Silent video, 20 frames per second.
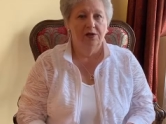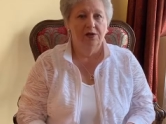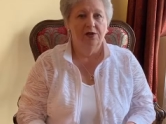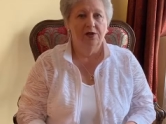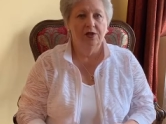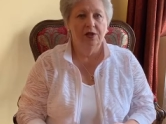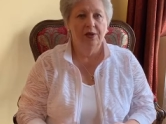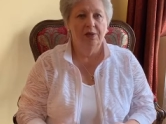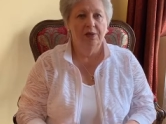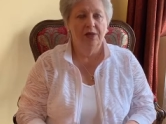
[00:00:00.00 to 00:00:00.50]

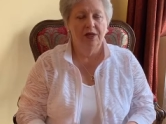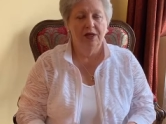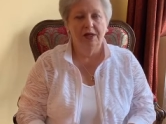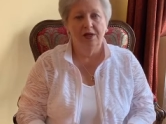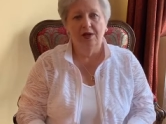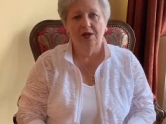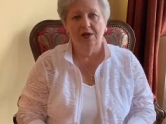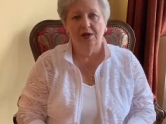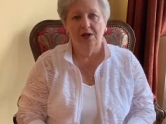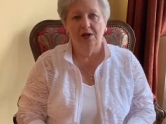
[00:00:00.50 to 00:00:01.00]
North
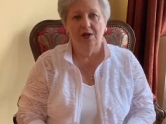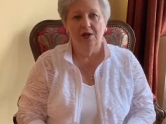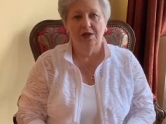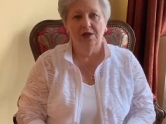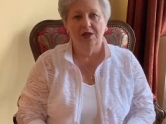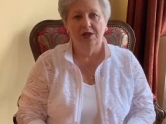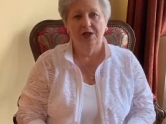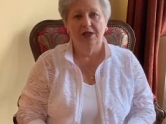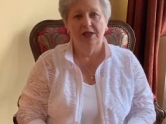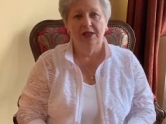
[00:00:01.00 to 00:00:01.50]
American
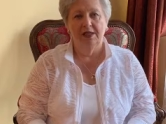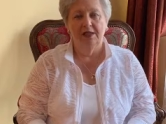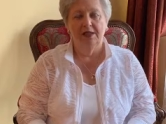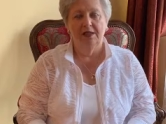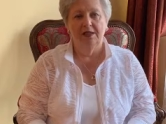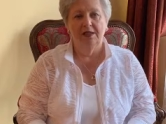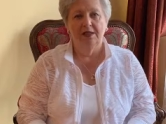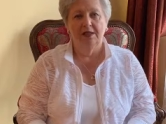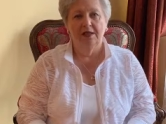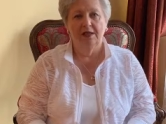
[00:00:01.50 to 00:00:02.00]

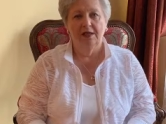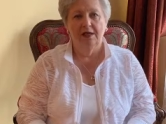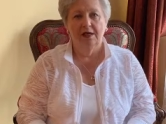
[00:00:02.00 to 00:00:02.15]
continent,